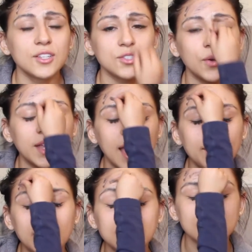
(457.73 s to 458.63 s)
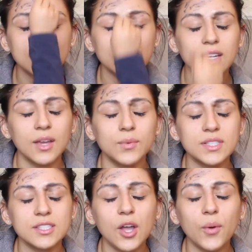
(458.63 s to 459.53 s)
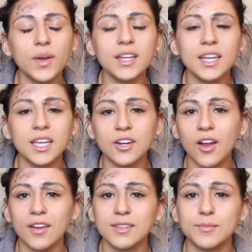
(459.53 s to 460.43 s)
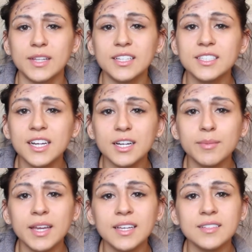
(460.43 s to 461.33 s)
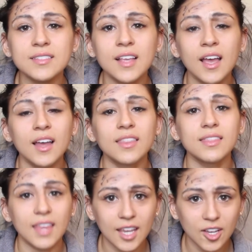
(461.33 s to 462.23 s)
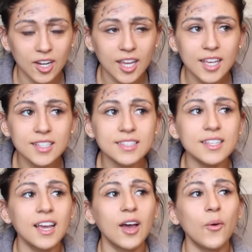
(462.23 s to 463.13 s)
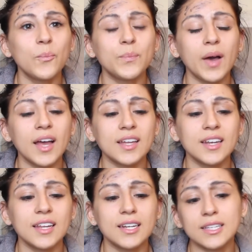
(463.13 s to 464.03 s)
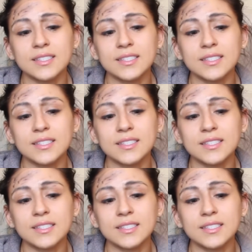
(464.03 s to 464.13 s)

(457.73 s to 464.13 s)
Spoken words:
So it came out to it was no one here on the military base, thank goodness, but it